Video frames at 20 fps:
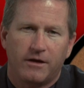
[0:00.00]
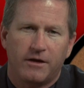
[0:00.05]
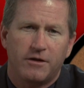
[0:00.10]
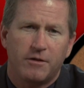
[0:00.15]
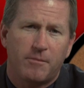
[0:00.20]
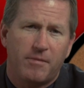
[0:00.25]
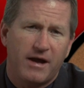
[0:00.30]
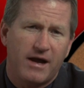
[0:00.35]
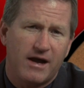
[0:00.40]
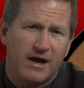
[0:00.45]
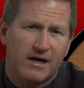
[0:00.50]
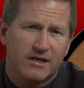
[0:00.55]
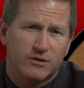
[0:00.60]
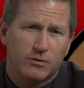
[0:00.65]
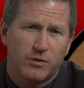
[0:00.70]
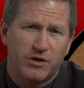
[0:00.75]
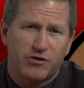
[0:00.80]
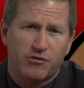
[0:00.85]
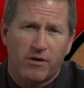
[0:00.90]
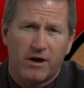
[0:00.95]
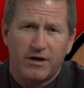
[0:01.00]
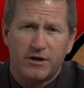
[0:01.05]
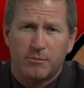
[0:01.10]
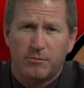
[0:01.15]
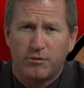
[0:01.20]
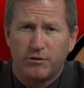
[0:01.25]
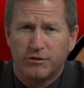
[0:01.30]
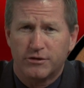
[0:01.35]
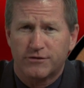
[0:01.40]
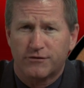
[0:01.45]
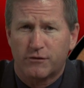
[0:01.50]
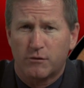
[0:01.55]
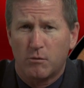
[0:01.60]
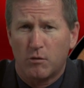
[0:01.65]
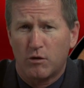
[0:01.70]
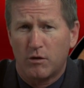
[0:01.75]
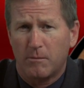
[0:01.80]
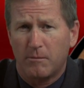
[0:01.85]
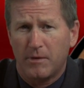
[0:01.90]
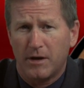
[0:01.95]
In the past, we tried to push for
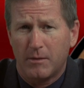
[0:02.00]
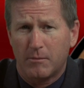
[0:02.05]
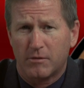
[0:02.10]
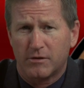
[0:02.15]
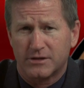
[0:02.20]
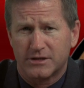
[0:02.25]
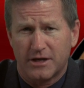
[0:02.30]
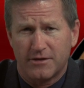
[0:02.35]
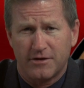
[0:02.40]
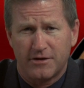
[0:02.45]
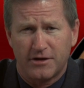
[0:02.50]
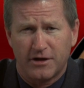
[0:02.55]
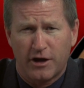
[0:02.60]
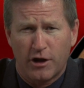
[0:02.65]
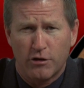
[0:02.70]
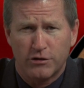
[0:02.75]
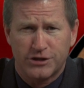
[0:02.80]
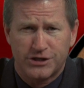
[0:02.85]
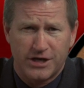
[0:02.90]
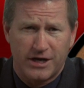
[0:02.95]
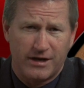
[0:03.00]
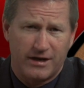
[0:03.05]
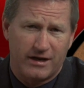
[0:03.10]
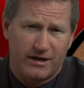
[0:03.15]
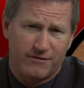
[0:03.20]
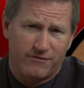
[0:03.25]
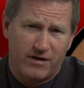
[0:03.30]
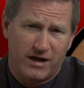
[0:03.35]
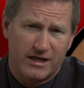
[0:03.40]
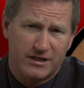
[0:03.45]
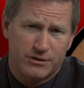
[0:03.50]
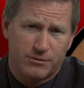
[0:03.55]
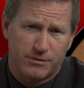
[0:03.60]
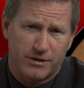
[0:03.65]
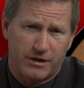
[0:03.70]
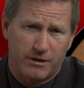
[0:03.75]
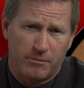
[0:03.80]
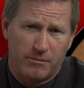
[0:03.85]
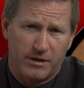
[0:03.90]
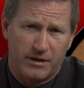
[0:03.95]
more members on the Negotiating
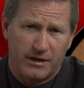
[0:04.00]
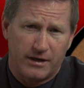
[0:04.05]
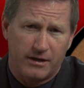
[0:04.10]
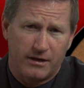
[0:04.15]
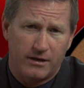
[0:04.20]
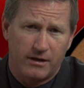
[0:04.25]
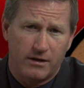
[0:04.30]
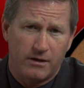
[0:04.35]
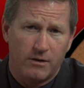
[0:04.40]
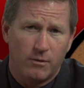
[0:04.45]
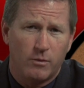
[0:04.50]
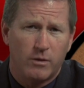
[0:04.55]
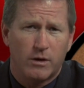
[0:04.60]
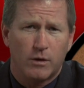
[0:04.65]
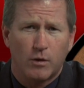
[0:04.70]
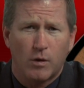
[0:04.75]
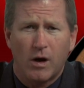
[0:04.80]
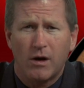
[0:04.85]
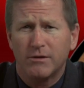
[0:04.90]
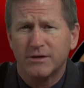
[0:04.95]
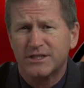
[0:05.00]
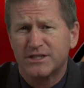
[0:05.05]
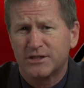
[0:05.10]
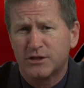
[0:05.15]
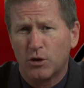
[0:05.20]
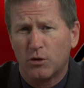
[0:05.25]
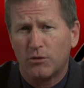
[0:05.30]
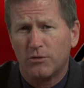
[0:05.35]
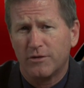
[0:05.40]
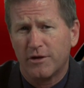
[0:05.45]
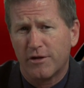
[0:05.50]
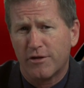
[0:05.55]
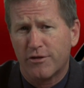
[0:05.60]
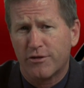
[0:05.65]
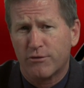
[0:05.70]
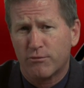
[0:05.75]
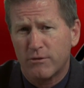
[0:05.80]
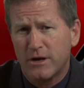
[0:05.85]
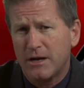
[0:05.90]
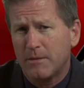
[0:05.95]
Advisory Committee. We were always told that
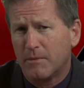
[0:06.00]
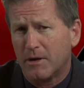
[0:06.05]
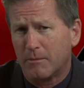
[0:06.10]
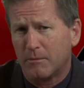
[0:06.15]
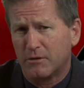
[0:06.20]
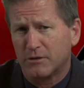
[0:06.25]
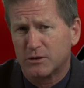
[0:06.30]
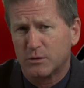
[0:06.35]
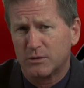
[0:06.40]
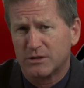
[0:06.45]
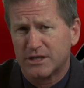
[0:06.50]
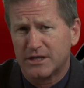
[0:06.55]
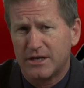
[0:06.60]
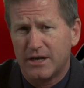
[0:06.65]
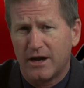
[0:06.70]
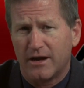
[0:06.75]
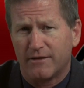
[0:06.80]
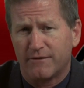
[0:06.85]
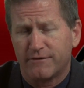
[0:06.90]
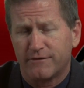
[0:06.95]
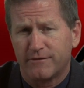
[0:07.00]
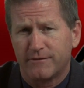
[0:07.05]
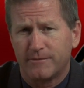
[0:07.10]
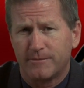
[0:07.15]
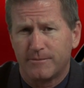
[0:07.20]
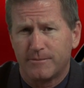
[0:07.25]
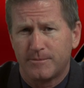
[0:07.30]
three members was enough.